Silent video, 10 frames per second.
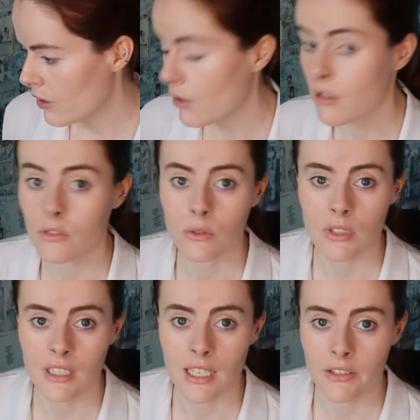also
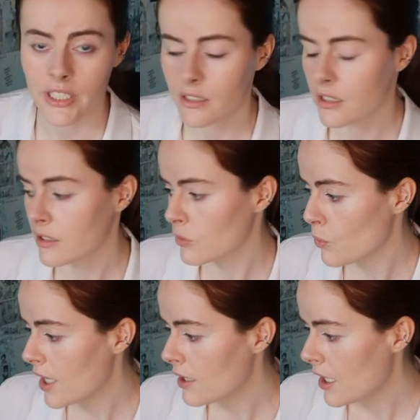the characters as
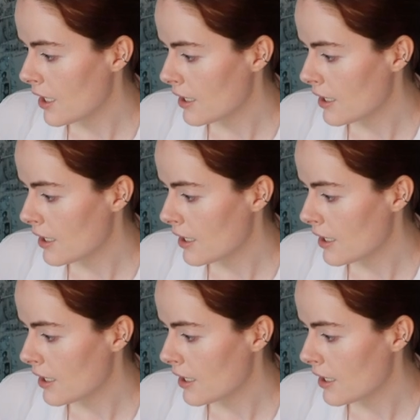well.